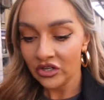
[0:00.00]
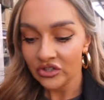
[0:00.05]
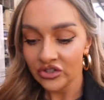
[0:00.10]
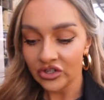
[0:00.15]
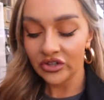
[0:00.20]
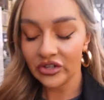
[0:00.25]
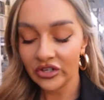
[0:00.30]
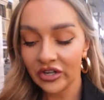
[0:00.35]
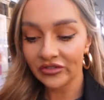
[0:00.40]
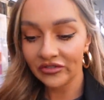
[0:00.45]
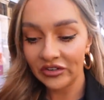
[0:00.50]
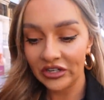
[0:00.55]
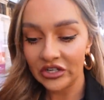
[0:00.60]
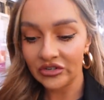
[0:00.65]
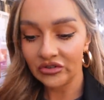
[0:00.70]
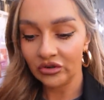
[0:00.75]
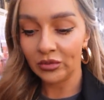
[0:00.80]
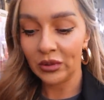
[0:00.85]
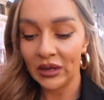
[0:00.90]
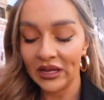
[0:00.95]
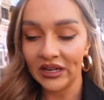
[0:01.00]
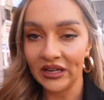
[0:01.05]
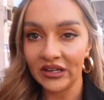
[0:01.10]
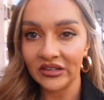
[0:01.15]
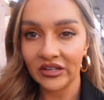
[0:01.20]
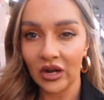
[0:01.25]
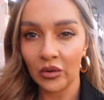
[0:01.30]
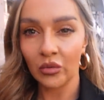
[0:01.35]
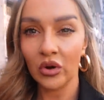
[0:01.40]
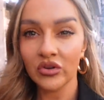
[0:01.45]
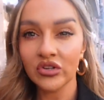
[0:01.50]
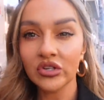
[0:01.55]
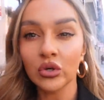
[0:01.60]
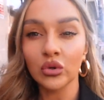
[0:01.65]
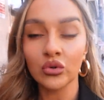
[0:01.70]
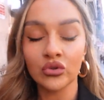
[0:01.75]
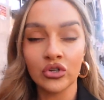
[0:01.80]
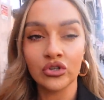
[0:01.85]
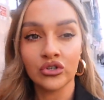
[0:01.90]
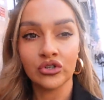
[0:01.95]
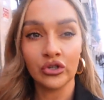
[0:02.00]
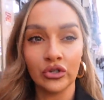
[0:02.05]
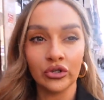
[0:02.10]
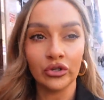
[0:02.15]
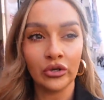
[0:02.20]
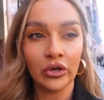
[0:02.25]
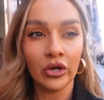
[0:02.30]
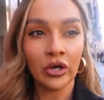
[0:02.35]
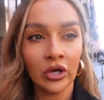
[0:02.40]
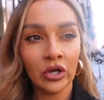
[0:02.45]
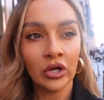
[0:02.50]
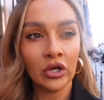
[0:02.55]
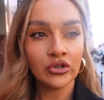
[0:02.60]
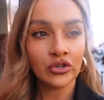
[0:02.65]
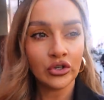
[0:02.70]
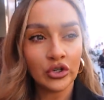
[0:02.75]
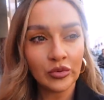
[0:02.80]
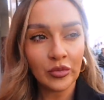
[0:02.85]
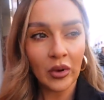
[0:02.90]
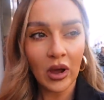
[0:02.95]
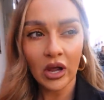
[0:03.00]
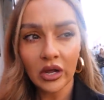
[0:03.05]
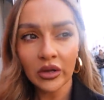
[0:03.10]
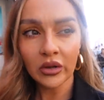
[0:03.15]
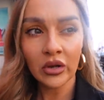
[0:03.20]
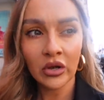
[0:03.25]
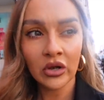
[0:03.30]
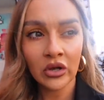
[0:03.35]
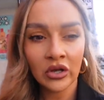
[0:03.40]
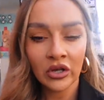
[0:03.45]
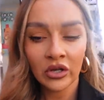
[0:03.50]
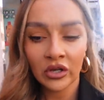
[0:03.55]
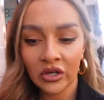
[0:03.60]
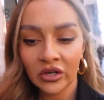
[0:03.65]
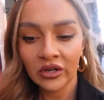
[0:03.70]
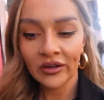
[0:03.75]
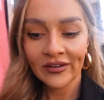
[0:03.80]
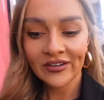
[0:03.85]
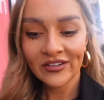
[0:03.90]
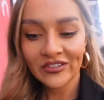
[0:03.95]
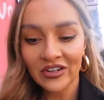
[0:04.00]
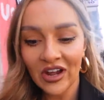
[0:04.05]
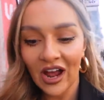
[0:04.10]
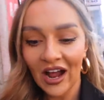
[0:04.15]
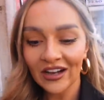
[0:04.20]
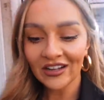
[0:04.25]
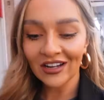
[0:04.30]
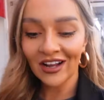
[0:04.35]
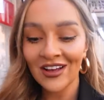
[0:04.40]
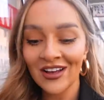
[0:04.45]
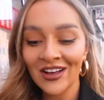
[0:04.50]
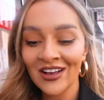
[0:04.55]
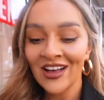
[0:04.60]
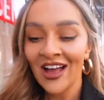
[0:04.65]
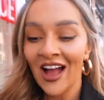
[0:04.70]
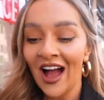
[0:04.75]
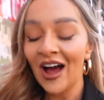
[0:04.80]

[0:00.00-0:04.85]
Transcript: the cathedral place like what is it called the Du Dumo Dumo yeah uh,